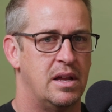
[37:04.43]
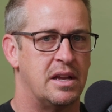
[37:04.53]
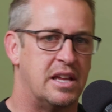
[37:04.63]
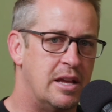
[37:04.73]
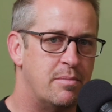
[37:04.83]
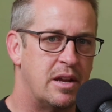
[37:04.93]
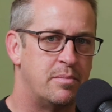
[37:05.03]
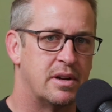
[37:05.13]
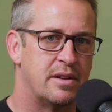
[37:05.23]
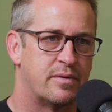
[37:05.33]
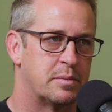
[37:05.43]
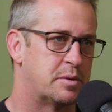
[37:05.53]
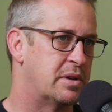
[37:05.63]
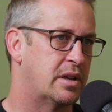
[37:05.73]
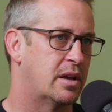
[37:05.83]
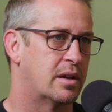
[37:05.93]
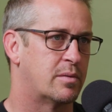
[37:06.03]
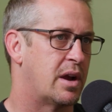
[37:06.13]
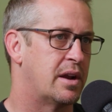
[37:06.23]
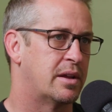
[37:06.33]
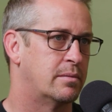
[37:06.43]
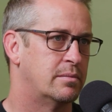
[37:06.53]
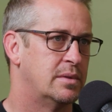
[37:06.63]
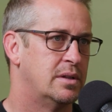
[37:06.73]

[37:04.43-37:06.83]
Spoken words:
he made money from speaking and writing.